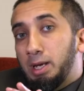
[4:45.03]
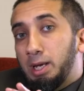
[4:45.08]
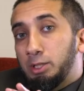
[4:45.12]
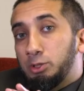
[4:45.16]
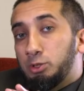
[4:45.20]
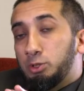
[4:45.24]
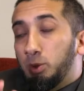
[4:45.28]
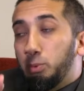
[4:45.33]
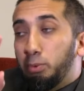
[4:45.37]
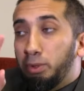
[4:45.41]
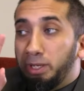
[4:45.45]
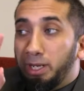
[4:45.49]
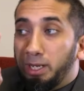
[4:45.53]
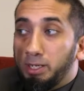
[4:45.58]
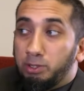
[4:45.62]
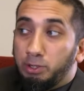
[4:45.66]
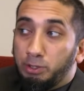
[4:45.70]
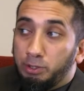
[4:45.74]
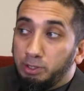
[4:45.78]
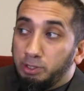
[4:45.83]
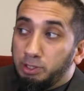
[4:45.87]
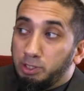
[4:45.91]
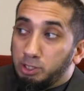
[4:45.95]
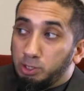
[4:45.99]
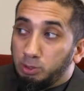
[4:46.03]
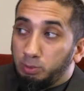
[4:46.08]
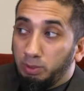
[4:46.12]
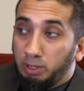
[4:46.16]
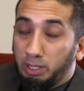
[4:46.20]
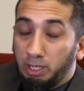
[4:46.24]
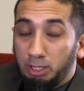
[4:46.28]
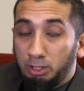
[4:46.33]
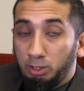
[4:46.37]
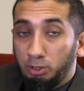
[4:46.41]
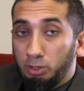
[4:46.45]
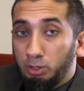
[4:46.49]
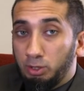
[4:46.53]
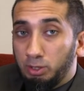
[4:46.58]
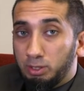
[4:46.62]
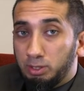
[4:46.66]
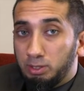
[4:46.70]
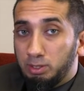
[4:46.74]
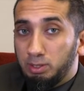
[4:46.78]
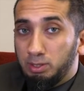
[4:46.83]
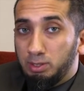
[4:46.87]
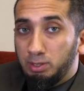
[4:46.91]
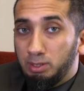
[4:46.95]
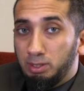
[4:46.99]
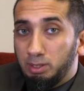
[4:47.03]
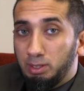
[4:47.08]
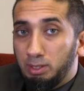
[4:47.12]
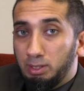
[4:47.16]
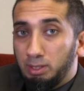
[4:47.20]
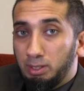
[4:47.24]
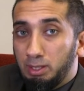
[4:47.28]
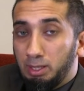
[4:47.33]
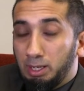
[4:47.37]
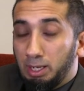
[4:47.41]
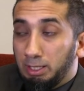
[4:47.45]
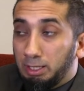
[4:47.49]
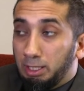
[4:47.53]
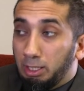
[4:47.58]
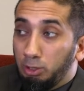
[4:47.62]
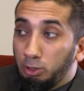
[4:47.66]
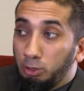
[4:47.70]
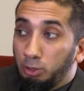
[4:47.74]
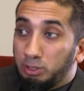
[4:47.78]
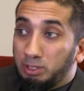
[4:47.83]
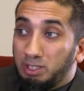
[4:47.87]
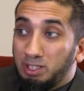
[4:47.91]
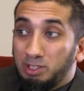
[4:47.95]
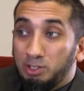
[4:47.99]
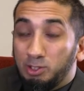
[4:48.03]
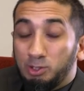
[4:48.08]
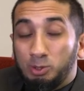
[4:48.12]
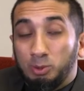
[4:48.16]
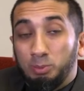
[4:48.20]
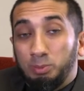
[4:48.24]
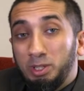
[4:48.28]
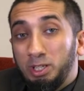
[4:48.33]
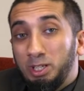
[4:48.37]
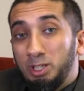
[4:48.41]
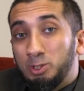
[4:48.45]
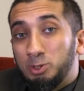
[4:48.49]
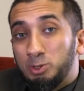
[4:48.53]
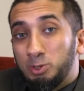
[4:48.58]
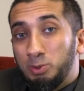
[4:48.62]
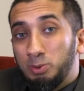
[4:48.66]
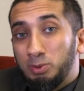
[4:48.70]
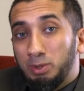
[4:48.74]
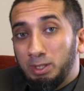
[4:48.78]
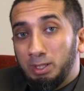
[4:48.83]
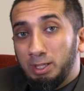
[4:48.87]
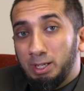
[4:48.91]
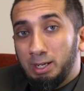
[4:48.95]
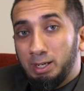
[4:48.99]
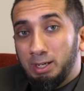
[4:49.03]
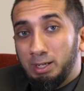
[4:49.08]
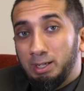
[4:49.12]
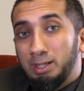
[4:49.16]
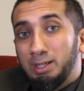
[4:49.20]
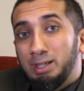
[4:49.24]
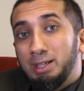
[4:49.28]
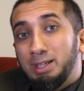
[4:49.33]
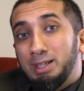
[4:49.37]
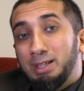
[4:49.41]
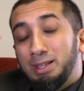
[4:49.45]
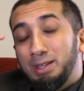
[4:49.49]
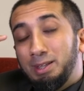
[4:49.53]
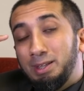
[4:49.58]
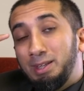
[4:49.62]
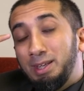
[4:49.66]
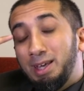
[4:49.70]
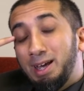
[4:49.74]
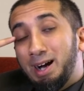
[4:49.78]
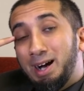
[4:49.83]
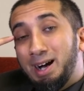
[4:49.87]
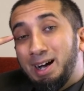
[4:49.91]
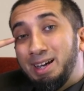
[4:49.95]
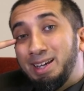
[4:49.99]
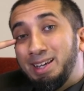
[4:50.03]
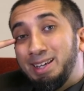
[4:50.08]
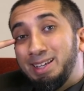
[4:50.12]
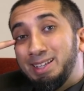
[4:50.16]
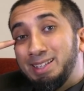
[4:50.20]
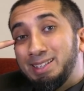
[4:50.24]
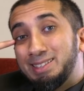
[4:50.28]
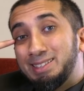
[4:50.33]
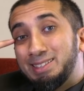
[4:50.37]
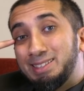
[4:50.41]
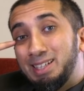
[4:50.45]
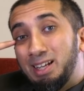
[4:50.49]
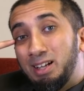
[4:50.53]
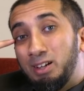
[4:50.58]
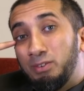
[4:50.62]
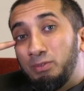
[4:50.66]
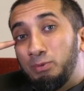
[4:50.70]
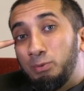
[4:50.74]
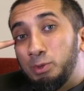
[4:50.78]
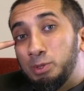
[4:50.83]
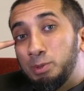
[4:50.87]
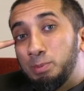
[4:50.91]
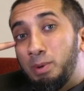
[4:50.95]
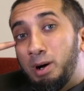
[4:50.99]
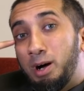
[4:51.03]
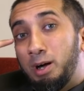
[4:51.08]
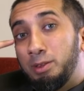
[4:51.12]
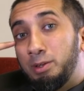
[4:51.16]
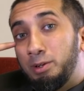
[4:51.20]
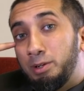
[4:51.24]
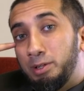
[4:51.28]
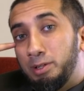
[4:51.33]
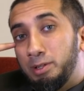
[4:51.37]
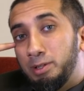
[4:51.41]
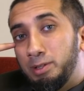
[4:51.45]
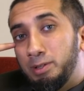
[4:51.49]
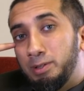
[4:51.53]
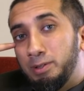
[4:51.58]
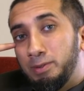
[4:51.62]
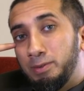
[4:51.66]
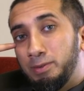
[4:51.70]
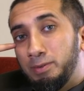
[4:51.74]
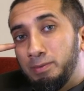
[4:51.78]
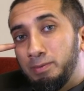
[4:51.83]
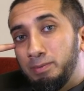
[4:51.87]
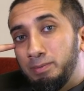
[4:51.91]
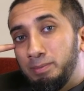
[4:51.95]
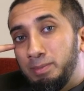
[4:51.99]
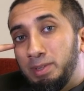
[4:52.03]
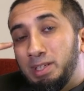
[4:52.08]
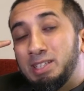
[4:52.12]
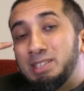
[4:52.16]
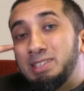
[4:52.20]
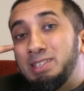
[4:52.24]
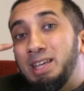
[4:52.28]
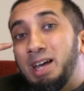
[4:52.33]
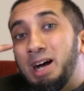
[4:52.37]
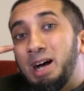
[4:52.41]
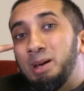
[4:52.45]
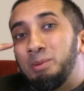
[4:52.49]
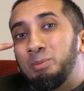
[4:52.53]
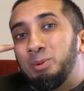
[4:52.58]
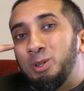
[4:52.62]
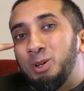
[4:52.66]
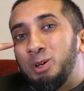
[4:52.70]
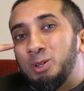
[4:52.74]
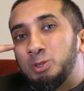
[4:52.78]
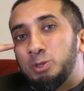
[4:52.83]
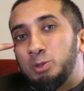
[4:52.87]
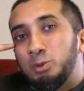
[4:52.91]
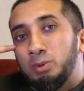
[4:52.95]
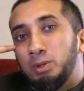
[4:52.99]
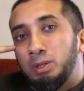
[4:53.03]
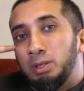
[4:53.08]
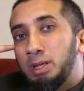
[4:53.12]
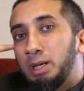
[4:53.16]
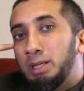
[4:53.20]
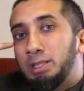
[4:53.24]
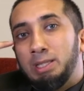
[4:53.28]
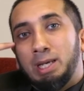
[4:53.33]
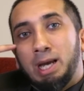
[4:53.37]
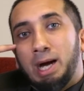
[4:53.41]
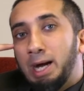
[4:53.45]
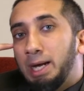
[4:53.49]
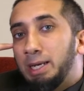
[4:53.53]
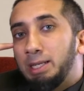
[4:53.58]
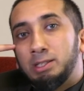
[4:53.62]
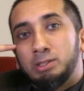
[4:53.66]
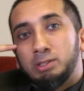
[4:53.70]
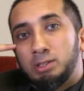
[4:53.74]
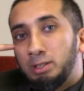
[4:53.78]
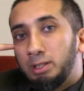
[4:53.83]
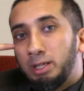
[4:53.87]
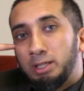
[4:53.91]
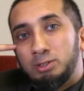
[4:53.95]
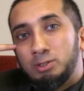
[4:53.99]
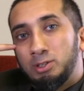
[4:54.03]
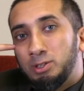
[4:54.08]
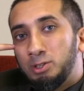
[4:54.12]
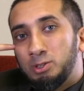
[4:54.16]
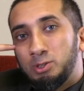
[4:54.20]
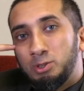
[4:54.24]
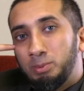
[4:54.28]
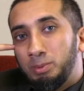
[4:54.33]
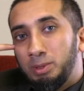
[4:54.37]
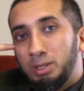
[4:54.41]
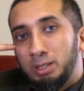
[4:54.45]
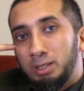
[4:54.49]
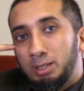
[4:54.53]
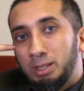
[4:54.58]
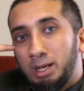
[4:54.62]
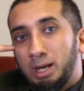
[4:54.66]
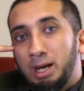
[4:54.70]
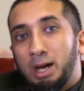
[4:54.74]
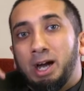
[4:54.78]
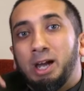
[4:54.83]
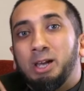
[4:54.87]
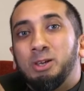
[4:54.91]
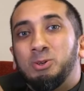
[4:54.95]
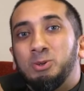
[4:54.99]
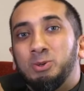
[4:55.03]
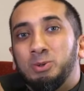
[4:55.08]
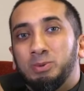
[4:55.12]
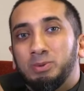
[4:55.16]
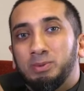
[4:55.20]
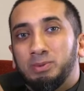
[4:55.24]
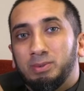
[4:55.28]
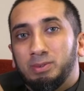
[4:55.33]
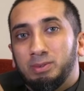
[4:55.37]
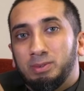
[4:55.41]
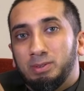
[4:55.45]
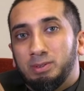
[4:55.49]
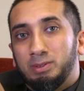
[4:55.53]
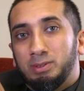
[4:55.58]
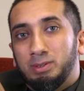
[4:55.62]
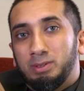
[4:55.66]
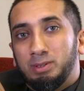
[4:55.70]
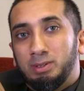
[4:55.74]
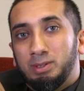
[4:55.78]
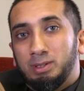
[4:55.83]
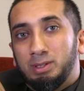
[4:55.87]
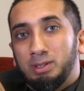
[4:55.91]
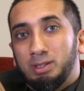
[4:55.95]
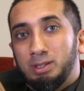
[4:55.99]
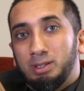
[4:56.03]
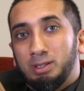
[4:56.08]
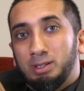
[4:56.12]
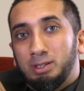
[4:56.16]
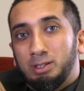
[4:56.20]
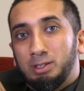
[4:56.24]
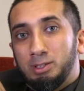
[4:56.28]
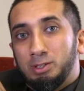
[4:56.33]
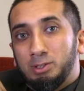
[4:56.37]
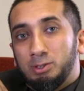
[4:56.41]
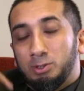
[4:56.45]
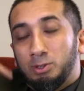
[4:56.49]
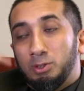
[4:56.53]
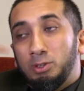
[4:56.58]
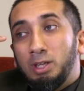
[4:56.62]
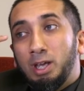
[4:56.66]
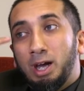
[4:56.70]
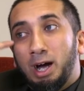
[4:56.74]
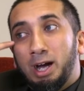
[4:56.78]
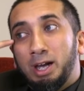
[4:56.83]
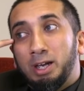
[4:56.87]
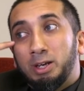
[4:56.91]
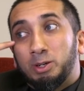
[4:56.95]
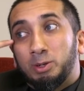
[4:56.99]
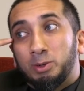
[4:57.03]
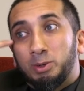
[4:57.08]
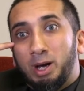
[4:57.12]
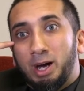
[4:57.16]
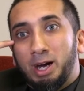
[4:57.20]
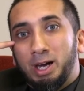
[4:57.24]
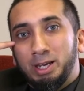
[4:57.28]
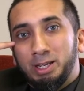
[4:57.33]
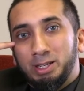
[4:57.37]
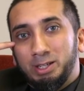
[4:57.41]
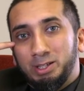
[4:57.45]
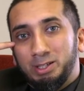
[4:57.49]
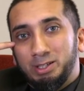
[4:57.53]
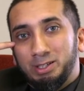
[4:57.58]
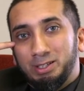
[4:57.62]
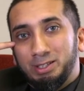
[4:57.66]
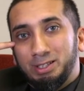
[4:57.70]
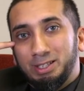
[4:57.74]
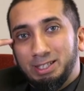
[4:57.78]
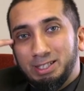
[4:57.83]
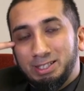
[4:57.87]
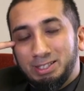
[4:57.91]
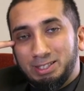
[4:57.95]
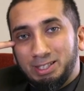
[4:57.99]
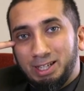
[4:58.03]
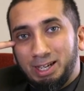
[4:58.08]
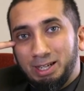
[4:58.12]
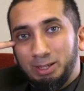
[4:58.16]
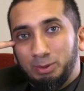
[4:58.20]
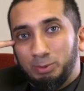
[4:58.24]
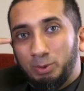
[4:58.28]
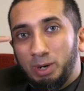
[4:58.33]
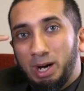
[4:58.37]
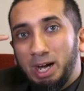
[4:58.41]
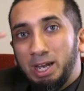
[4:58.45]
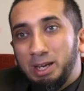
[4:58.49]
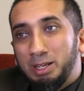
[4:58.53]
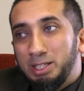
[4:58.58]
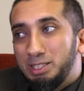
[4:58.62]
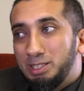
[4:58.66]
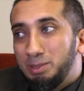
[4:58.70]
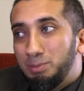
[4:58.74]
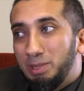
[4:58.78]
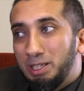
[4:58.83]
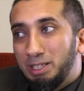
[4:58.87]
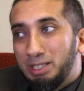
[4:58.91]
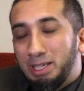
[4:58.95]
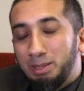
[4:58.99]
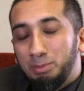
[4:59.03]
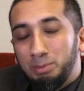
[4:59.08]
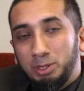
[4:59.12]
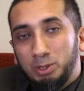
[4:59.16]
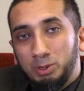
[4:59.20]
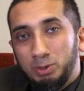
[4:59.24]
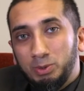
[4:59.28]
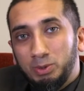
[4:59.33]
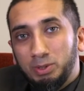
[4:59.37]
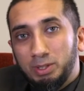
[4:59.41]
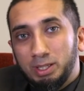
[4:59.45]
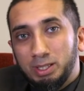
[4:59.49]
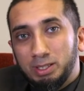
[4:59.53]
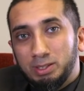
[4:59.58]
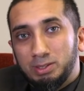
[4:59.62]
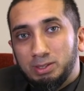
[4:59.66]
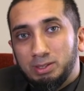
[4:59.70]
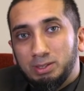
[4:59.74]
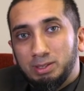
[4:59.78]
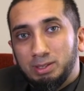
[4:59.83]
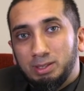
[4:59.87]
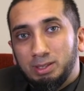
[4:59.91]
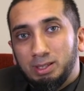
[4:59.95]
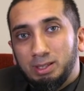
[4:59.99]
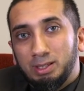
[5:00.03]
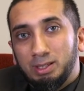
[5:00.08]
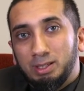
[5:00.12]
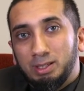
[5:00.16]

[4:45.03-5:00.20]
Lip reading: And so when I turned this way and looked, and I looked in disobedience to Allah, the eye itself was bothered, because the eye belongs to Allah. The eye doesn't like to disobey Allah, I do. So the eye cried inside, why is he making me do this?